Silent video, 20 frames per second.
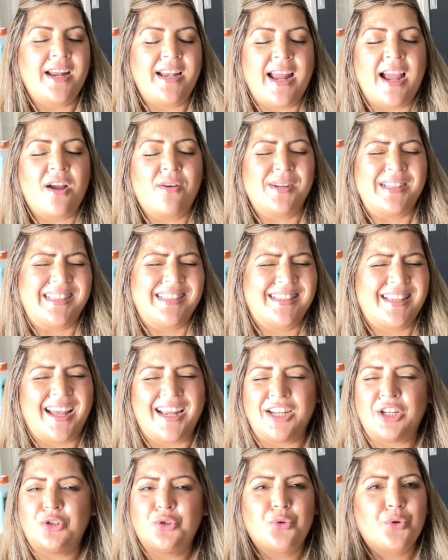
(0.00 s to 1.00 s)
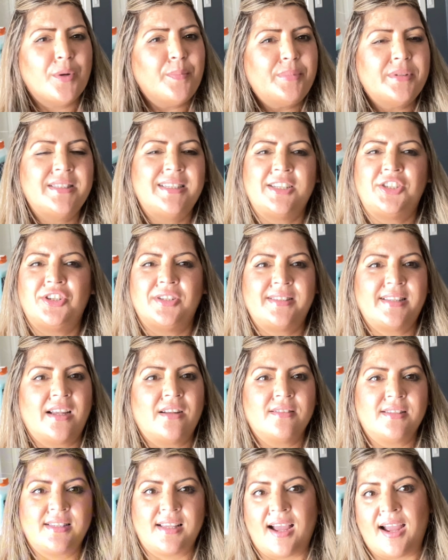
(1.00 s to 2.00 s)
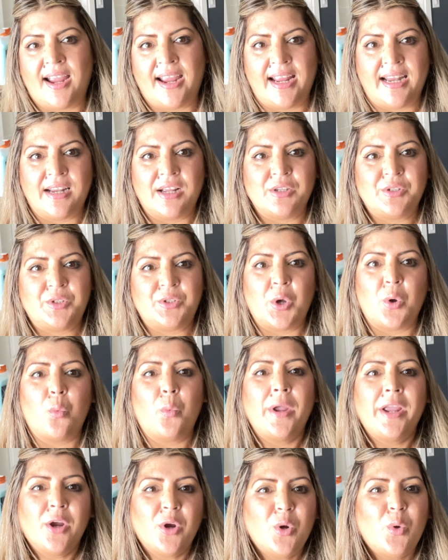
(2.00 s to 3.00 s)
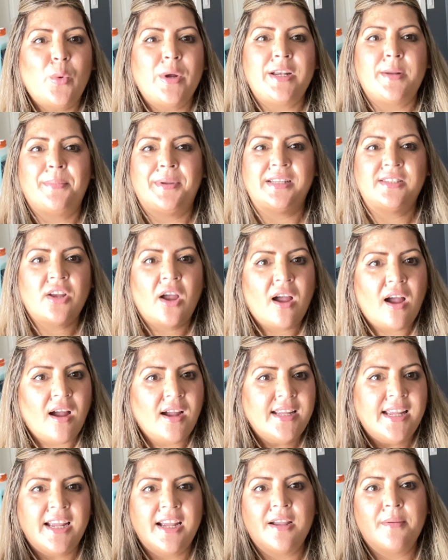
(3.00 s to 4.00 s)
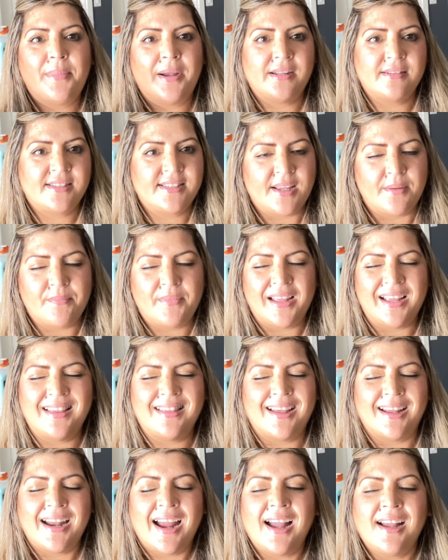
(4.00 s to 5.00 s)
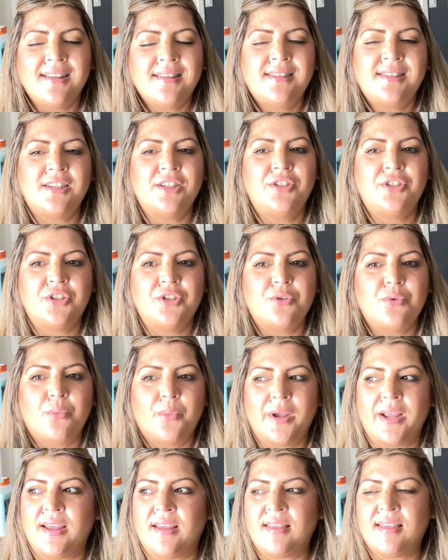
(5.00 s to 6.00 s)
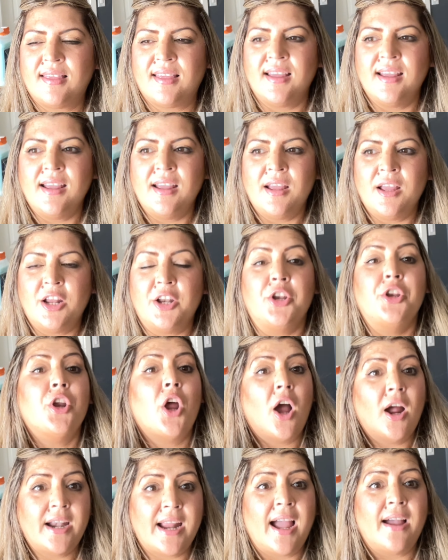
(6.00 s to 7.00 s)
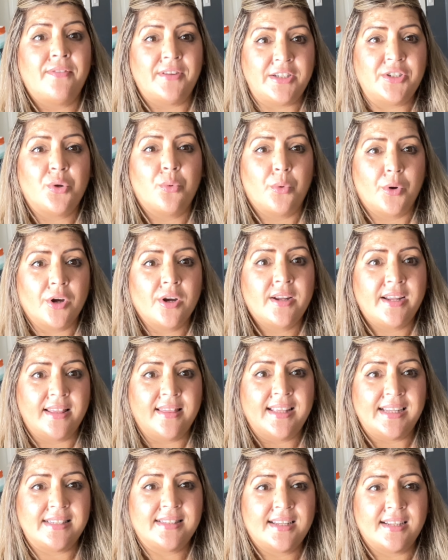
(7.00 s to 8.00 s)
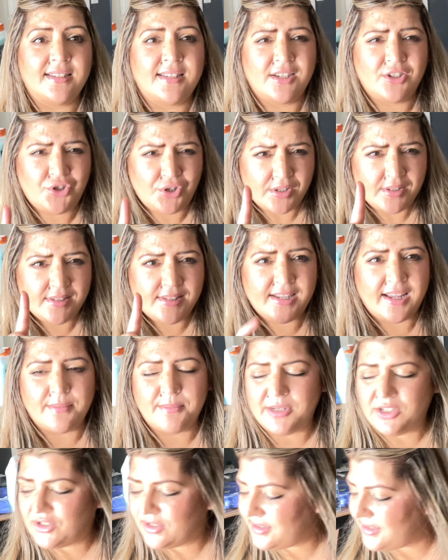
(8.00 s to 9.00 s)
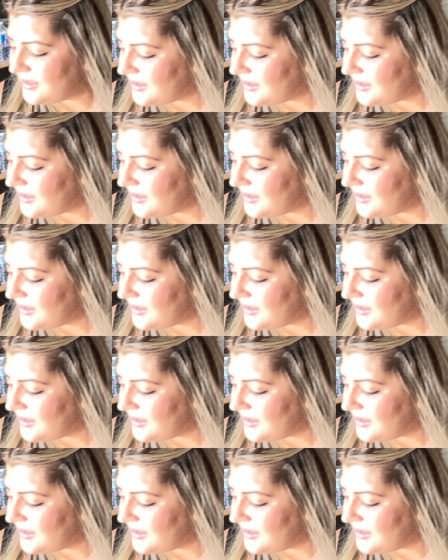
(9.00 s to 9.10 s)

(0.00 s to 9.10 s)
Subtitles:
now, it's like triple digits outside, so we are going to be talking about something that has to do with not having to work in these conditions. Give me just a